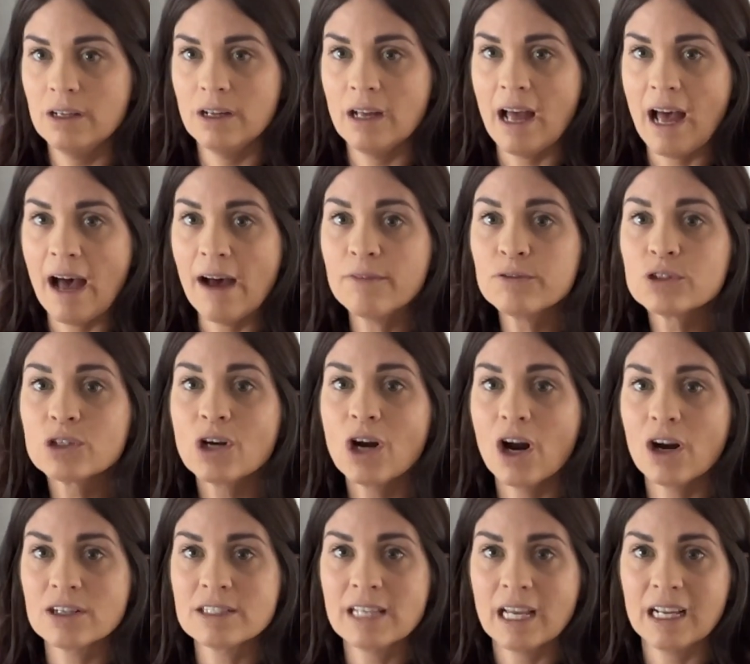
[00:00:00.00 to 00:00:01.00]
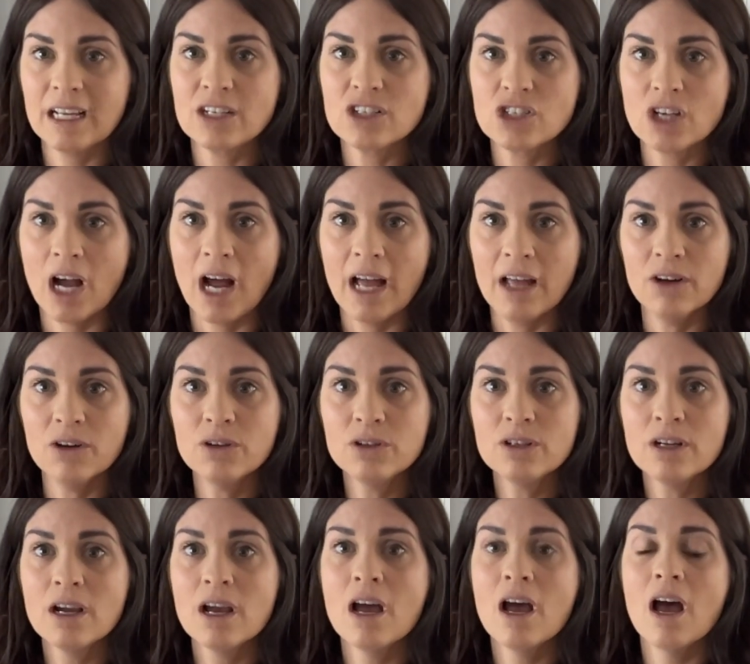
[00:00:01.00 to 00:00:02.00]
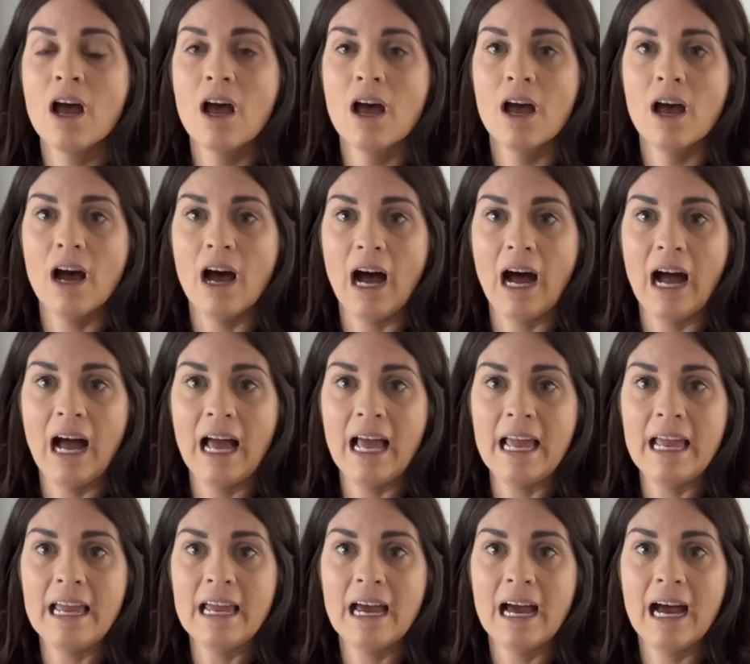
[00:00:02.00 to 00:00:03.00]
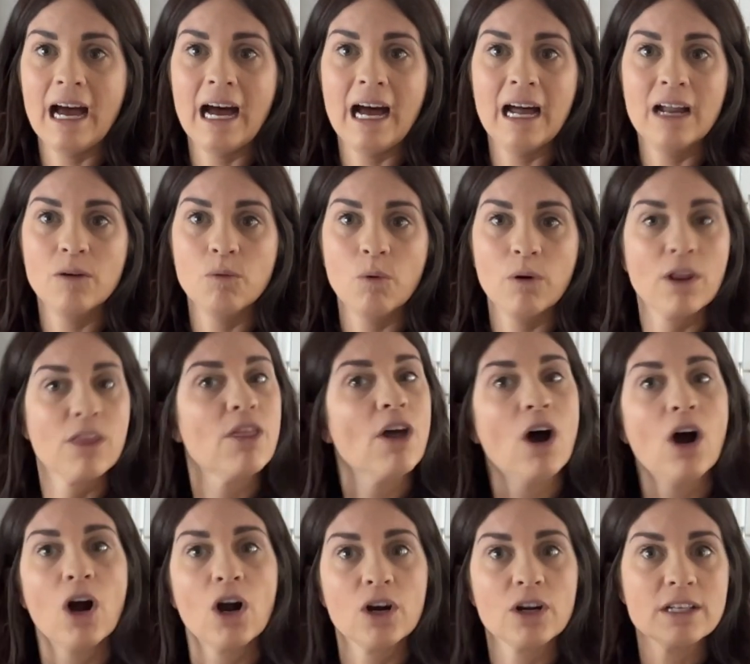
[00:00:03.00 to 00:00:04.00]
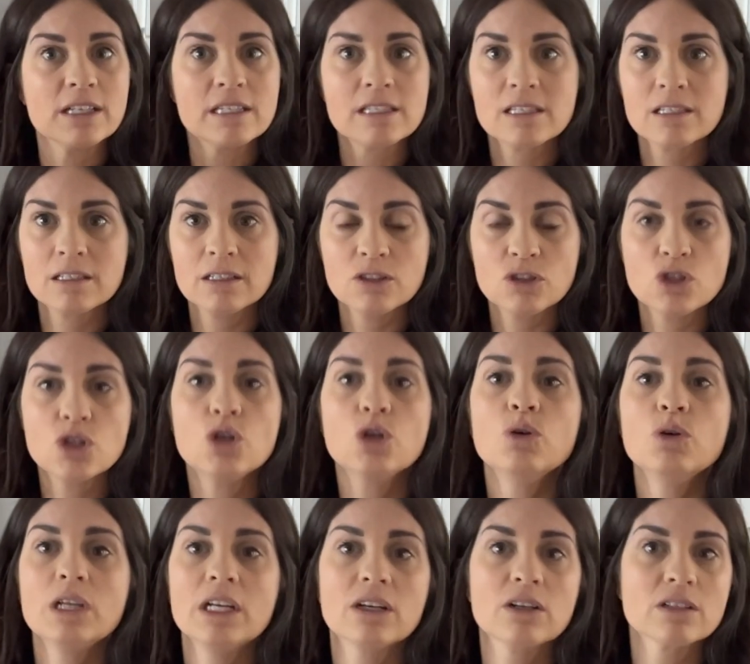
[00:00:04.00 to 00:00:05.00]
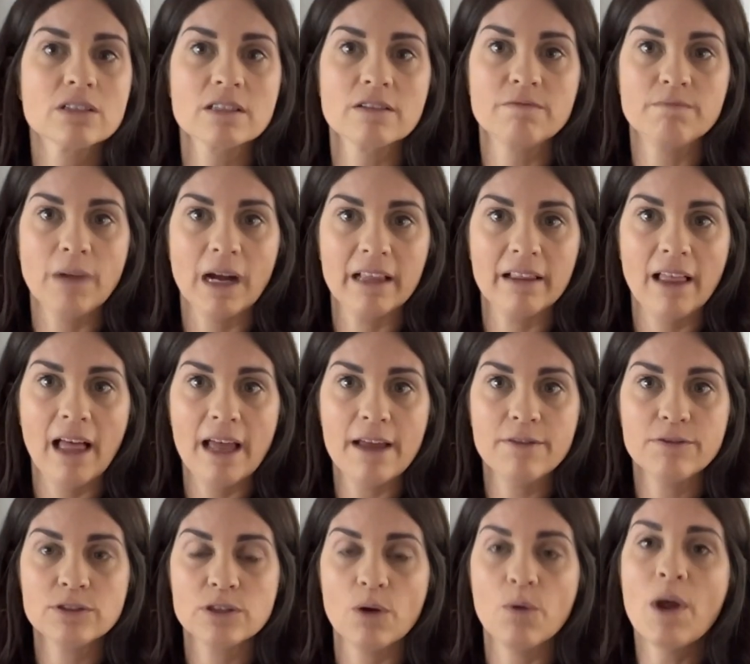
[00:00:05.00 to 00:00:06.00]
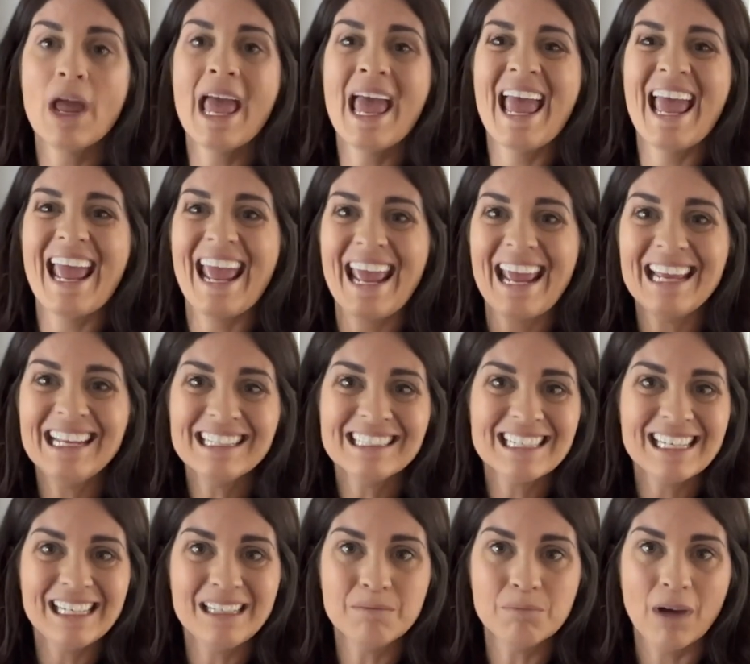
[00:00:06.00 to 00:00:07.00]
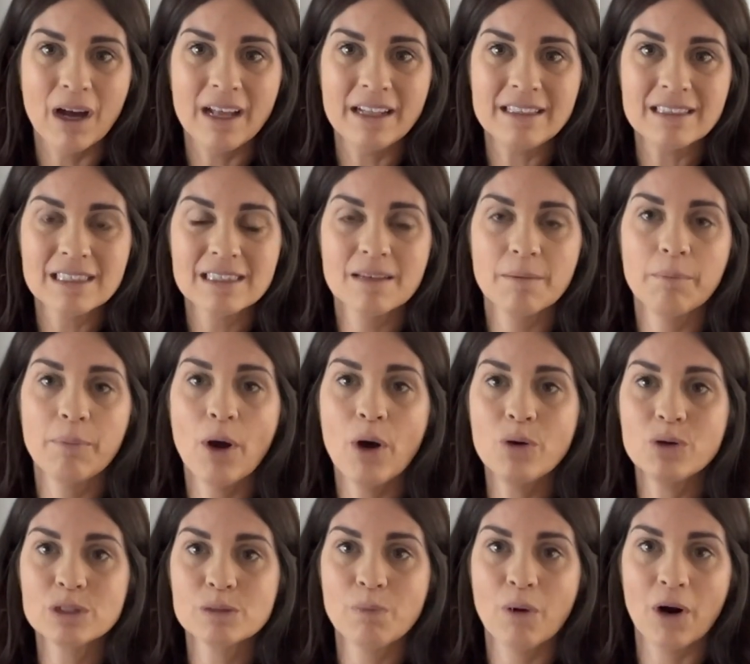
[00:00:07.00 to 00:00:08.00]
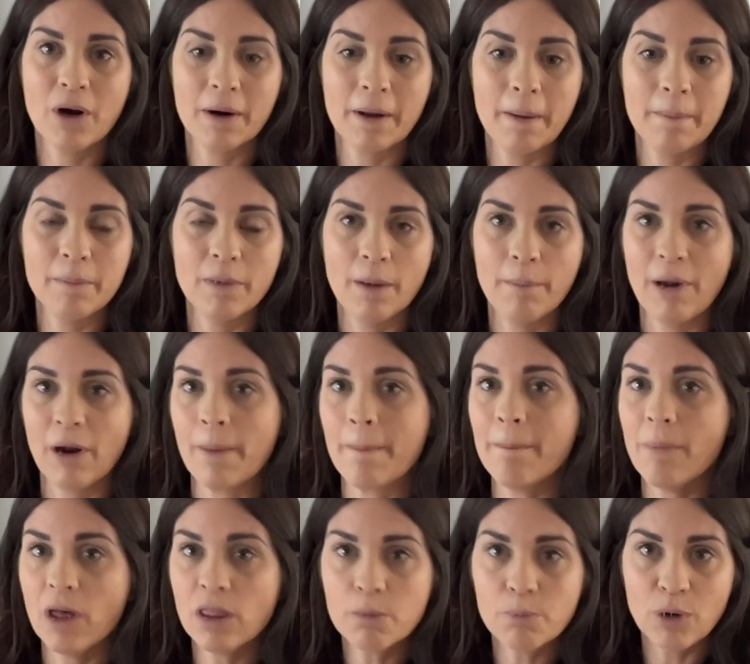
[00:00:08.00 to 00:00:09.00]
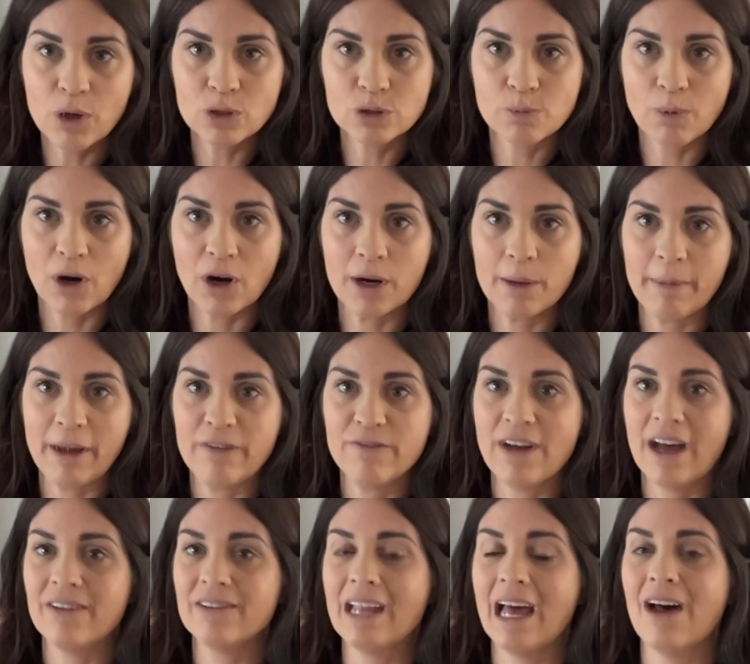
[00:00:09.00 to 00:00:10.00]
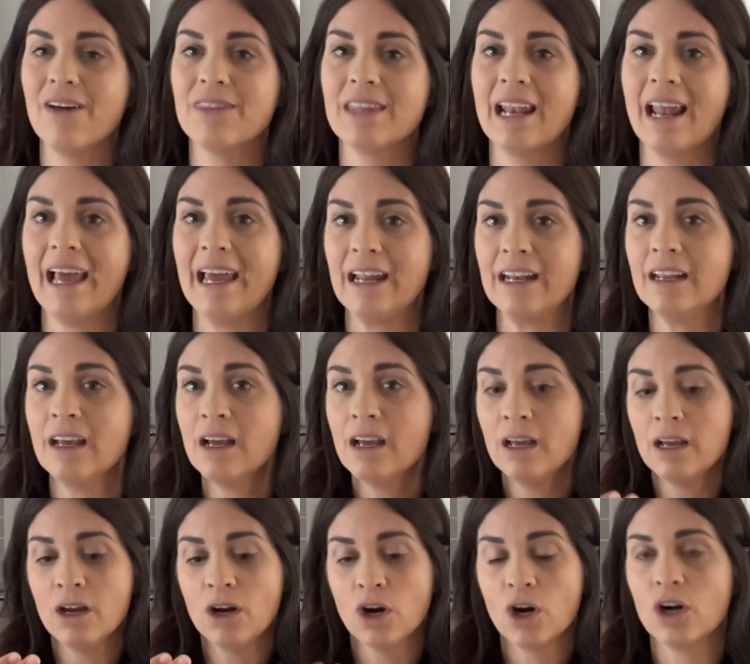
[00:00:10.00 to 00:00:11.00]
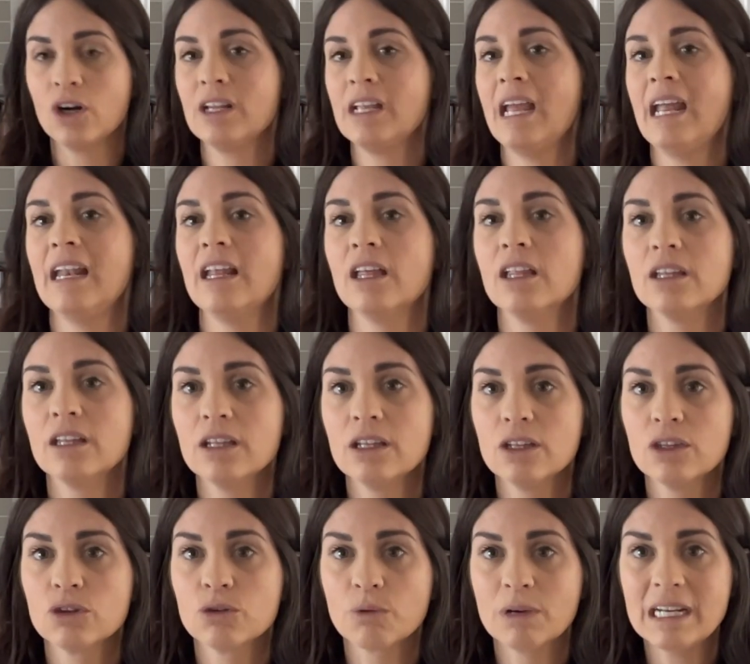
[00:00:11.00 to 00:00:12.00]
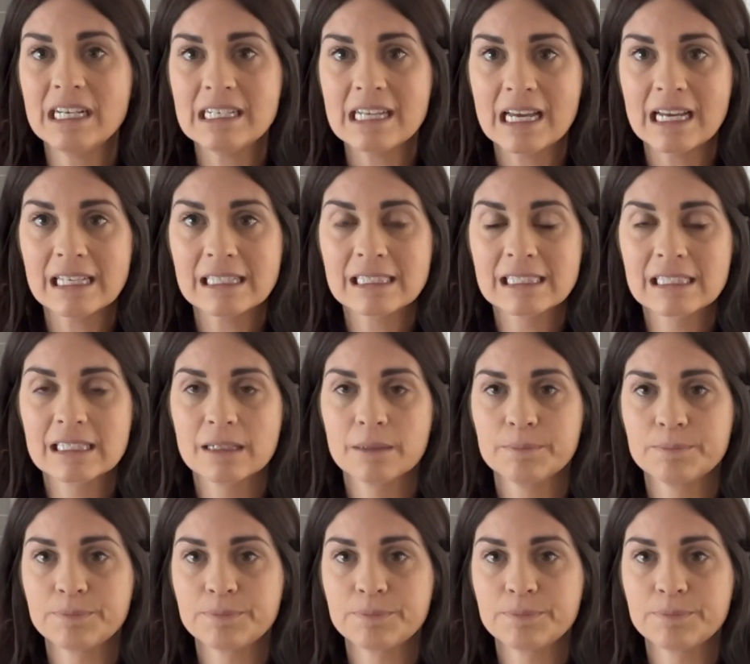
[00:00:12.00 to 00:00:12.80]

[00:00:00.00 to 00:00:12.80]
After our second child, I had one of the hardest 2 years of my life. So 18 months postpartum, about a month postpartum, I found out that I had herniated 3 discs.